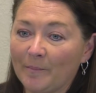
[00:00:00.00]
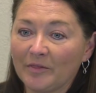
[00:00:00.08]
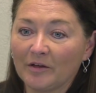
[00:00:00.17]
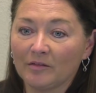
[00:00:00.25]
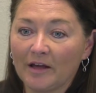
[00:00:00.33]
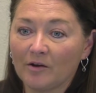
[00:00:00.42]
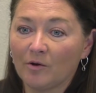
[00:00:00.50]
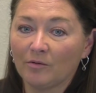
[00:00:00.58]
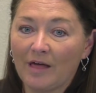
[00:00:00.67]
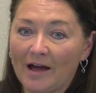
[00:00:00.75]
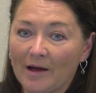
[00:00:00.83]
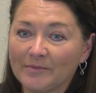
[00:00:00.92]
the Lego
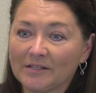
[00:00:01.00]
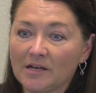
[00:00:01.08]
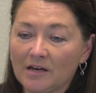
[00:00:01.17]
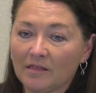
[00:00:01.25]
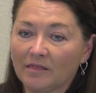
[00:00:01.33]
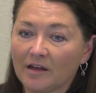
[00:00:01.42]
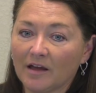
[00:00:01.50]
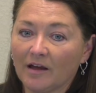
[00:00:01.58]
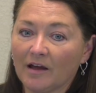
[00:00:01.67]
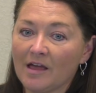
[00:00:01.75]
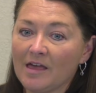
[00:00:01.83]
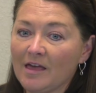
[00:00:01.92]
labs,
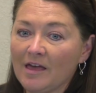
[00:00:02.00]
anything